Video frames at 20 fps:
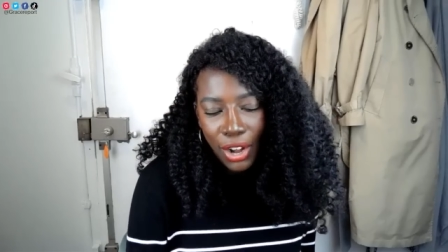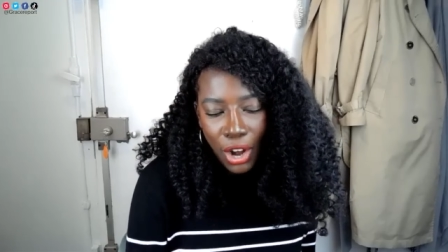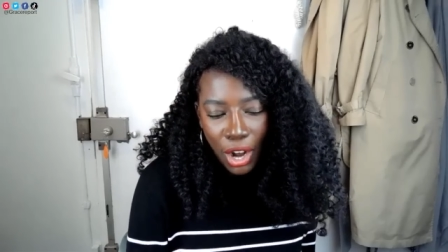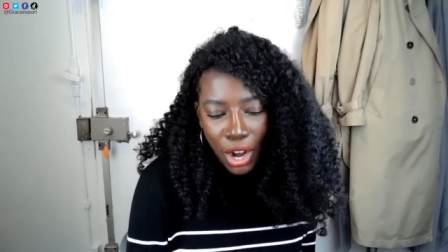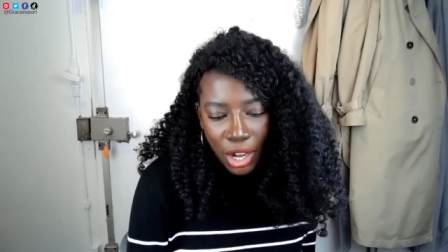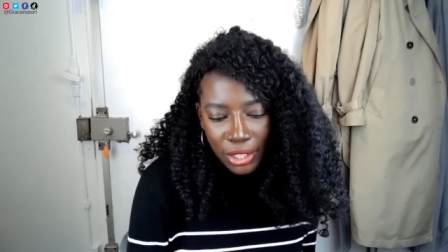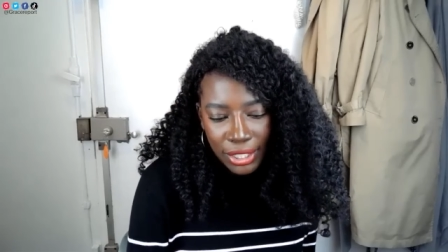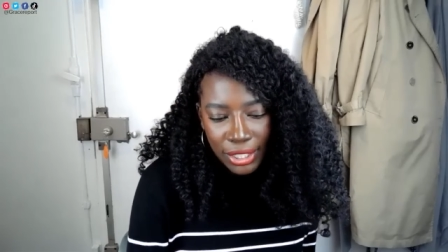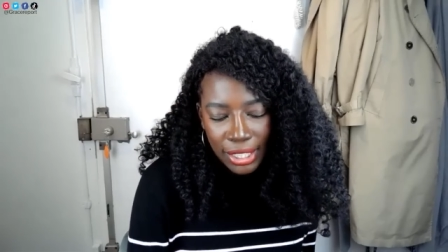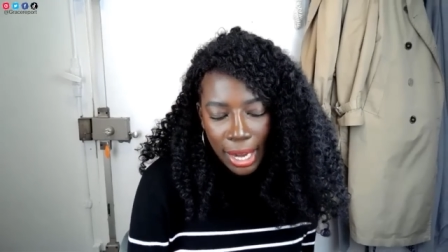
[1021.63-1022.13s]

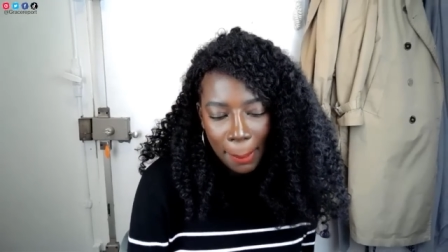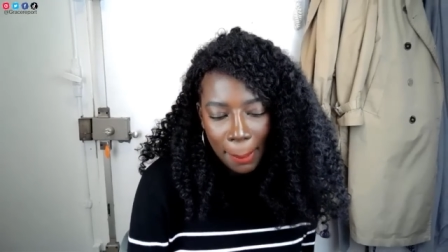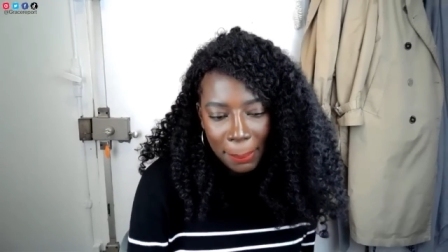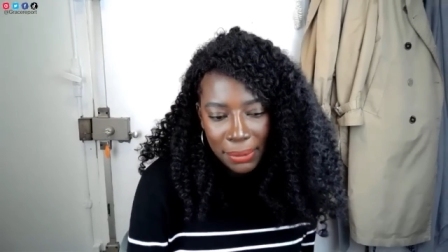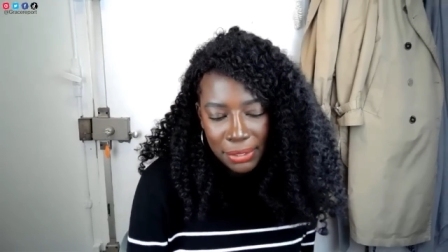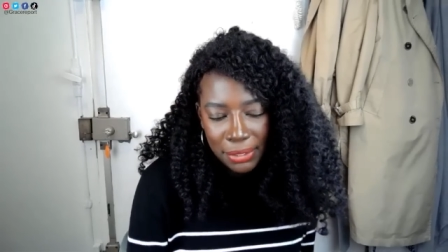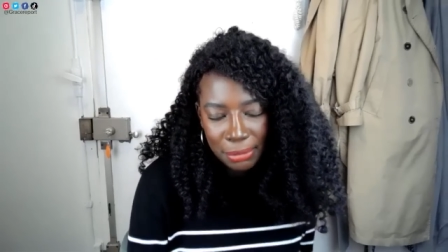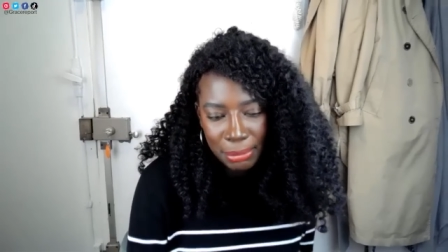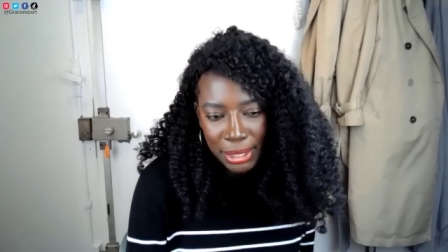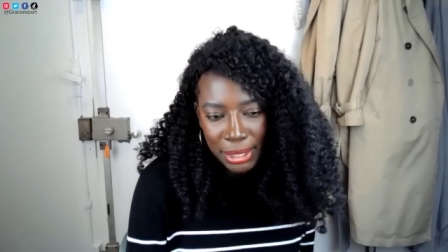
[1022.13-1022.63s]
all the
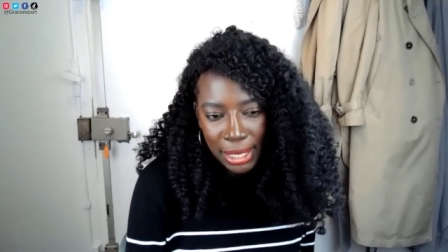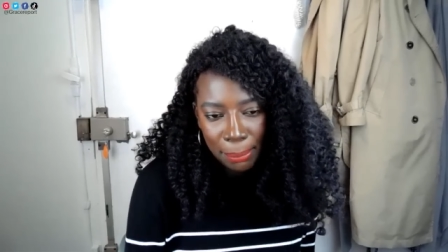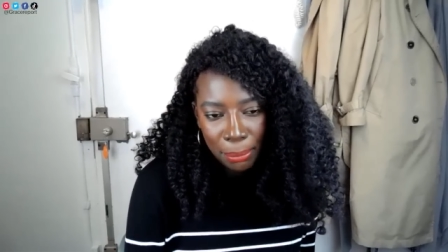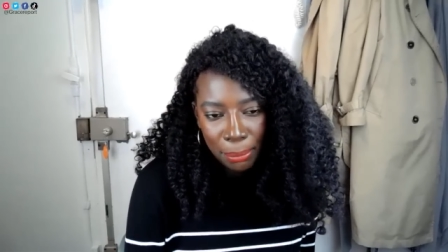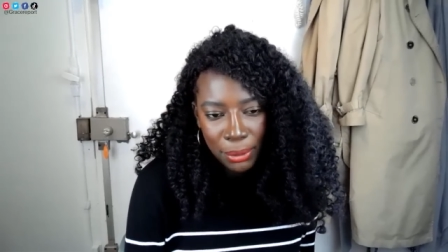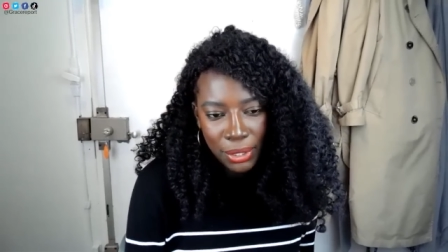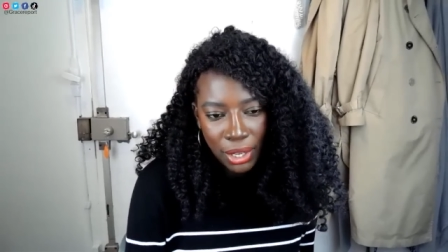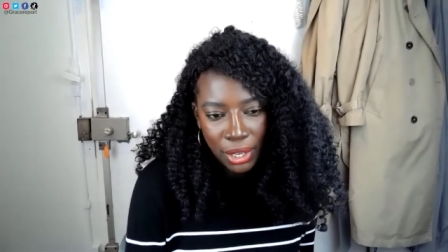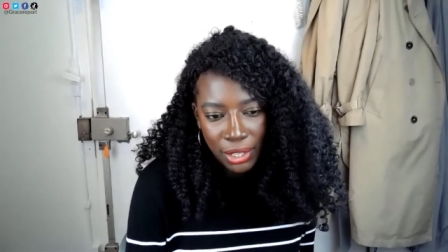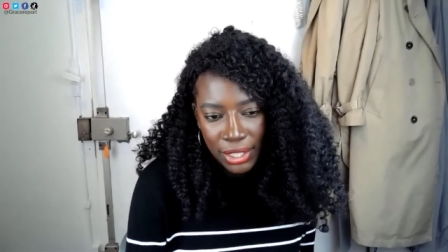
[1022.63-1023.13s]
couples meet up
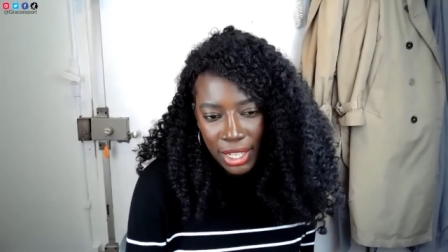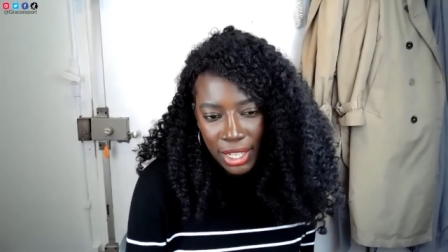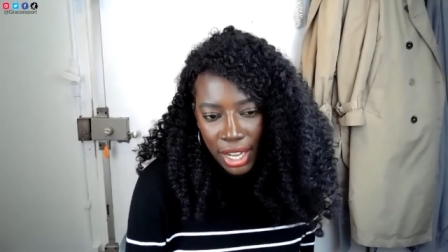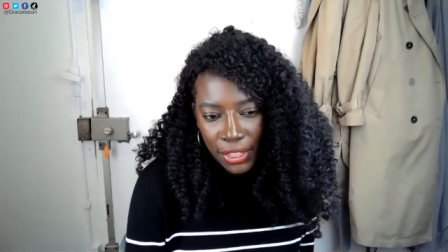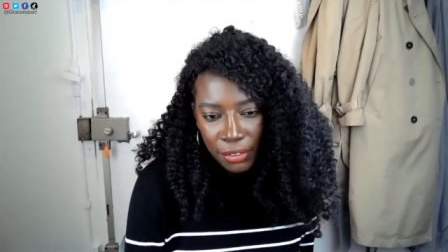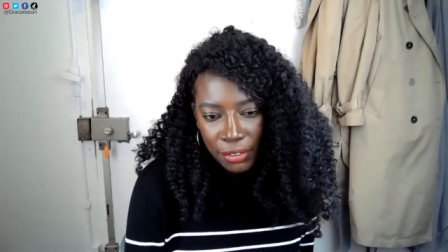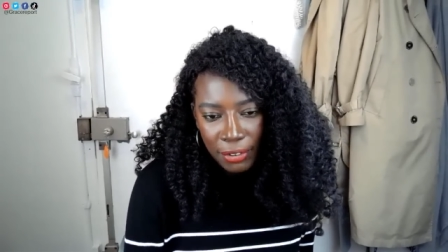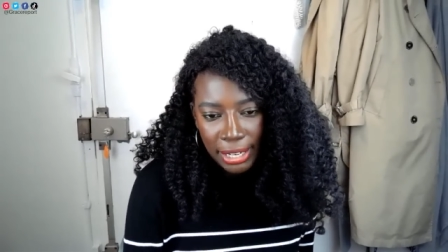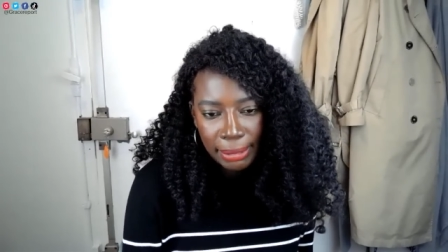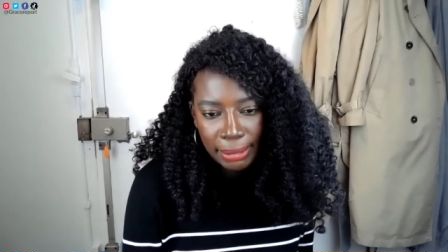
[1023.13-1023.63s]
with all the
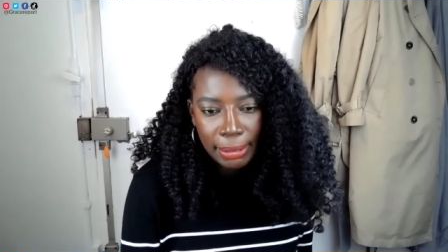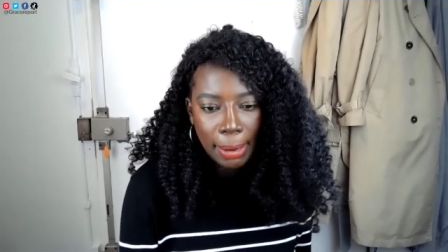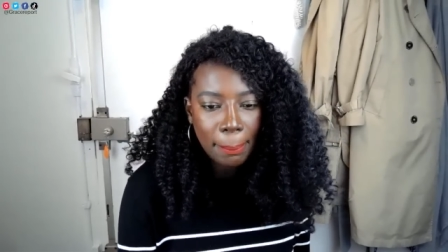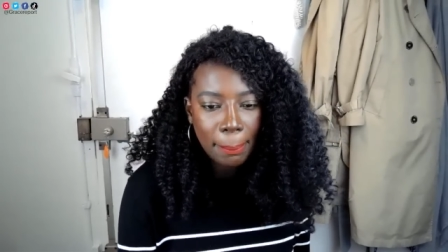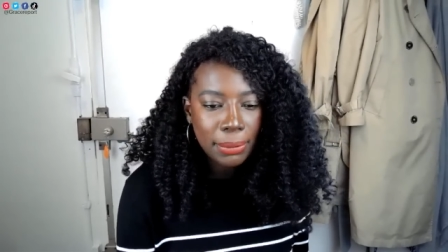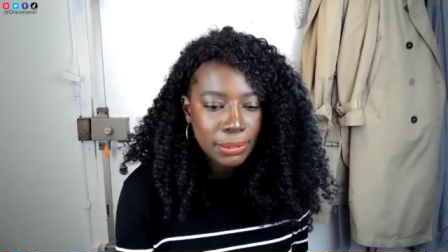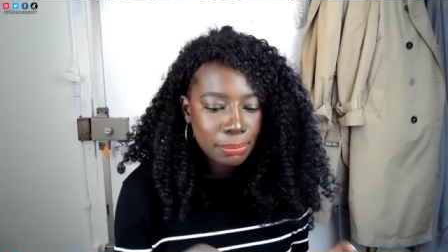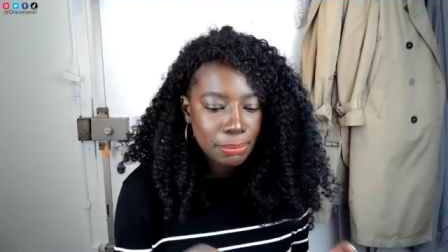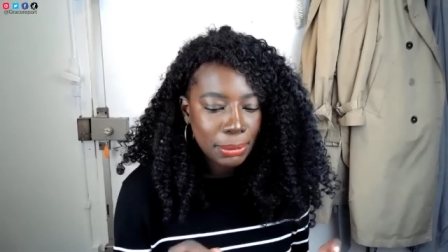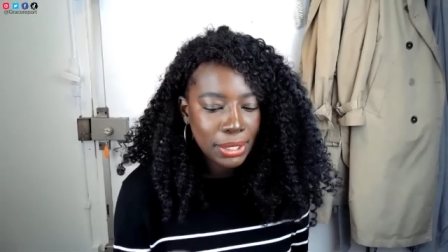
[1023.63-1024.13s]
other random
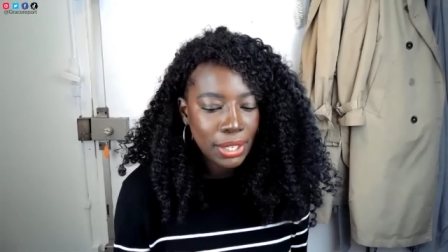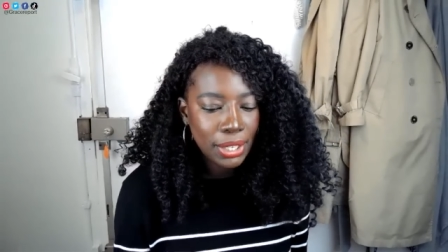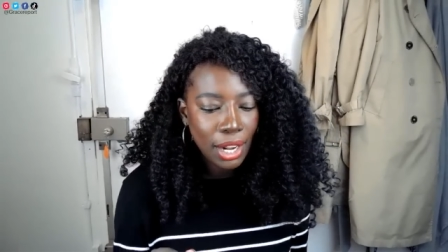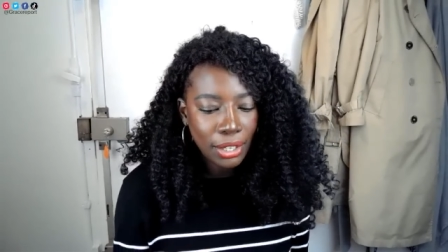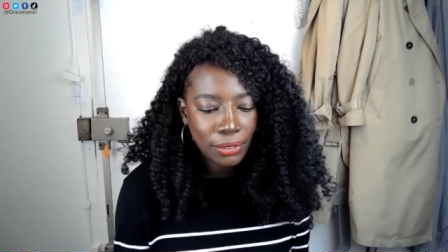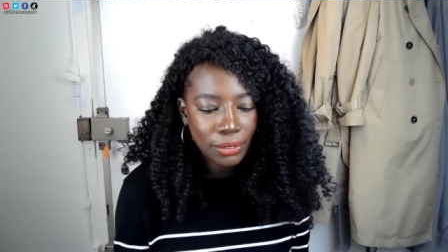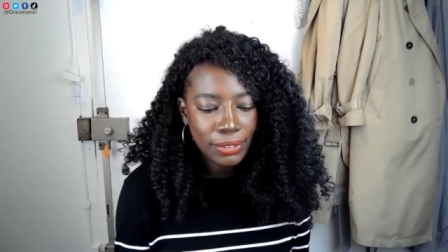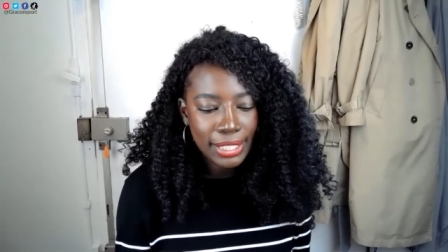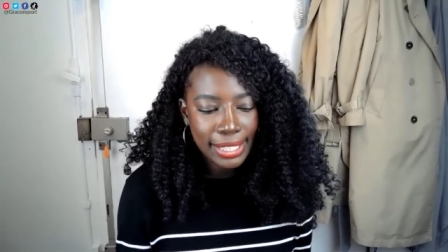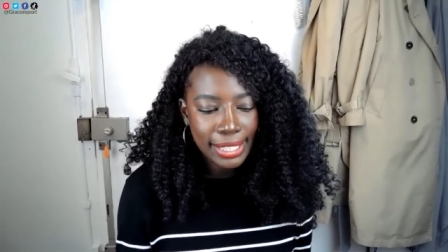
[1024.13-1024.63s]
couples, but not
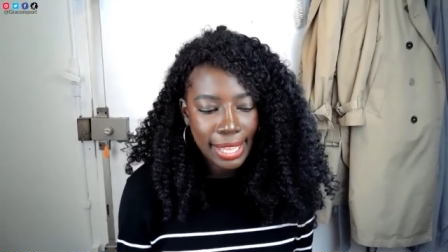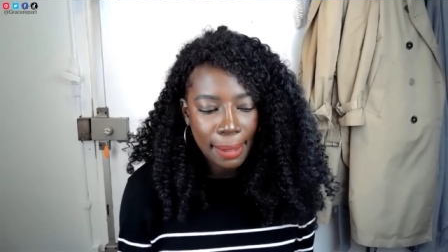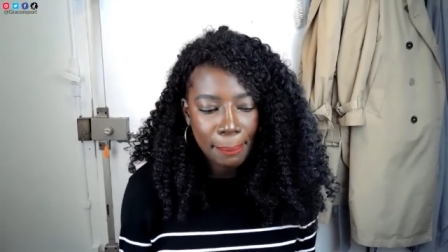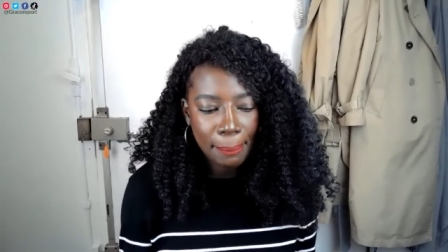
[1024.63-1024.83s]
only them, but